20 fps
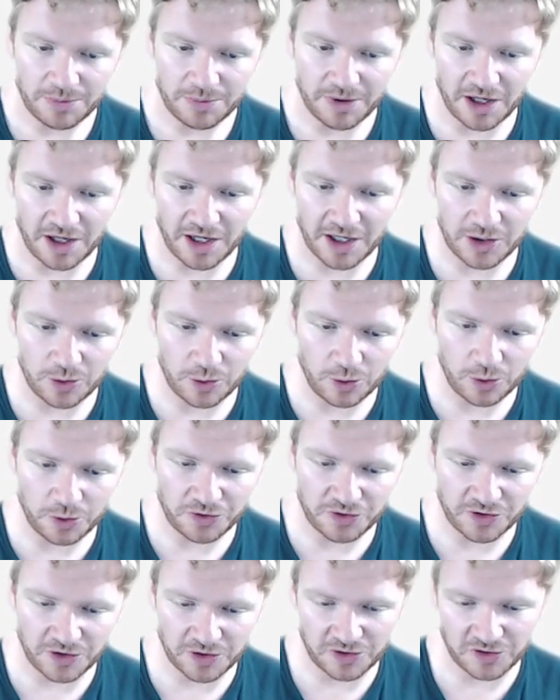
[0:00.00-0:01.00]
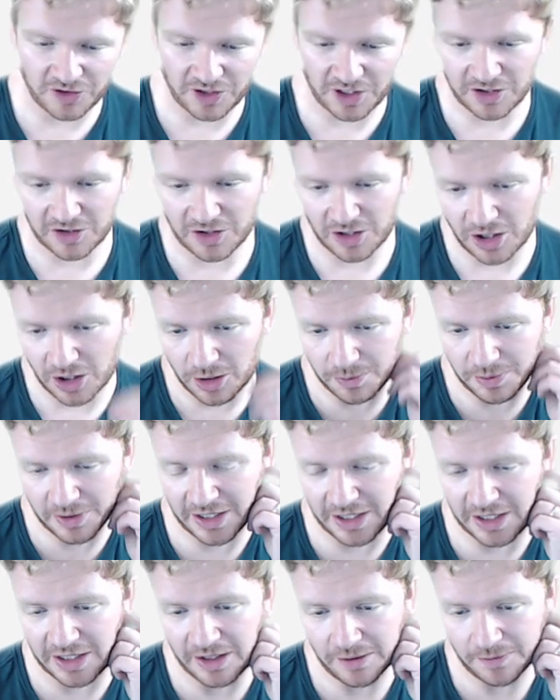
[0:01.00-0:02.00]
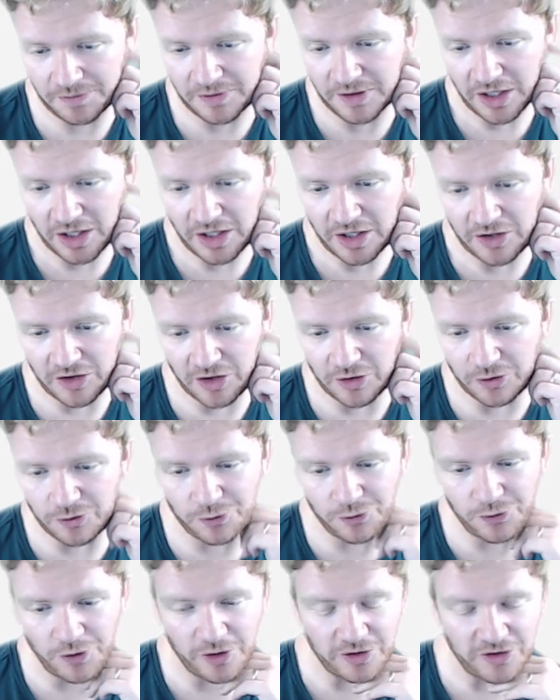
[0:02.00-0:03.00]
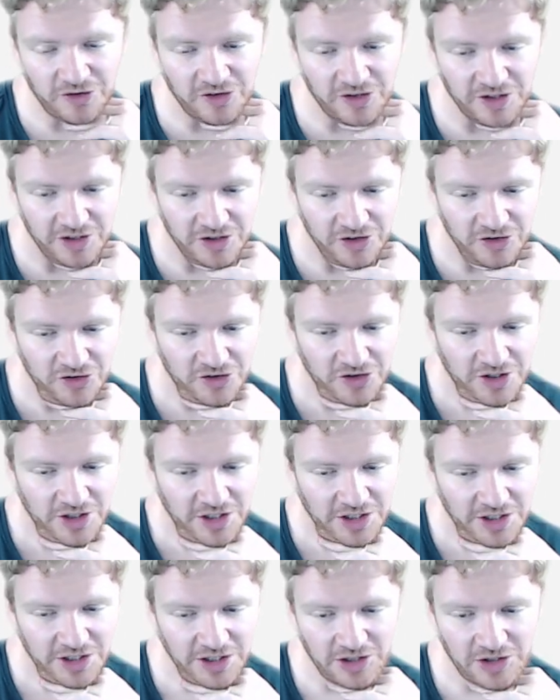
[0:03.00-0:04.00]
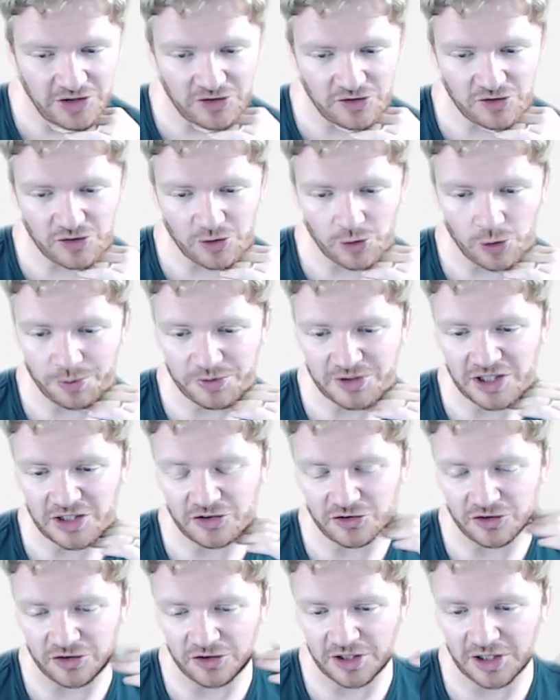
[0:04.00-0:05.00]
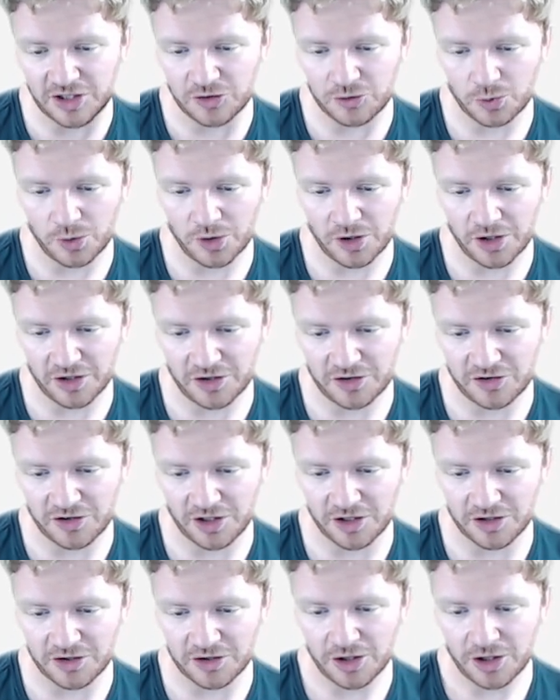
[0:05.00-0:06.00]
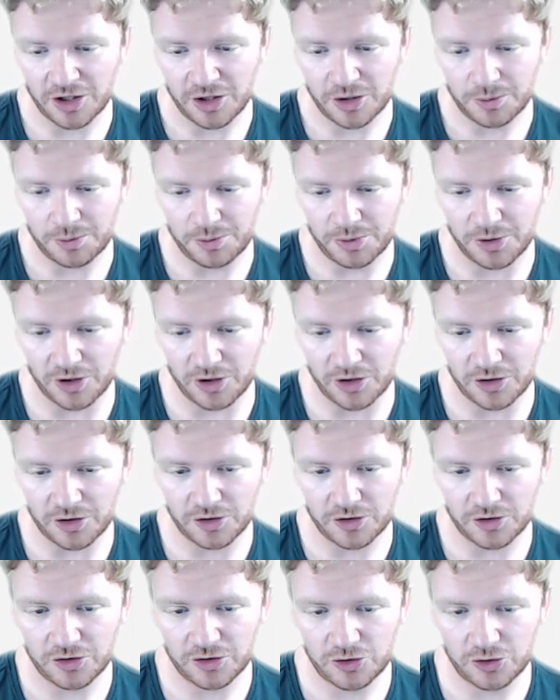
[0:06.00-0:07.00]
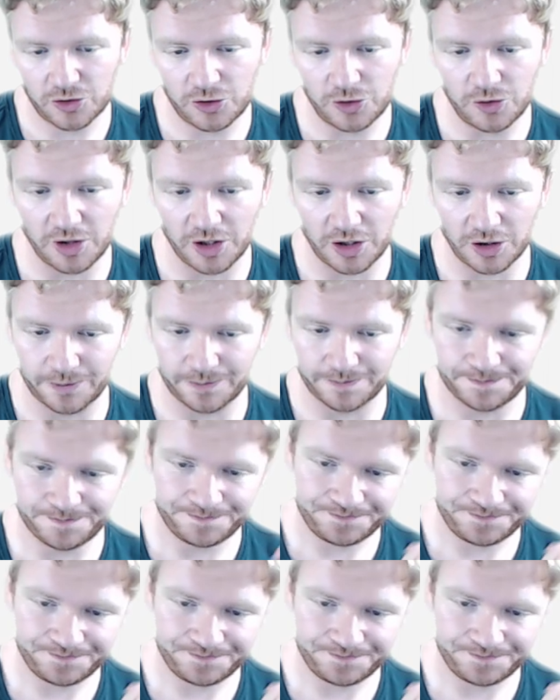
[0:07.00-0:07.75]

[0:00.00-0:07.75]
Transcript: But I also said up here that voltage is, or potential, is work done per coulomb.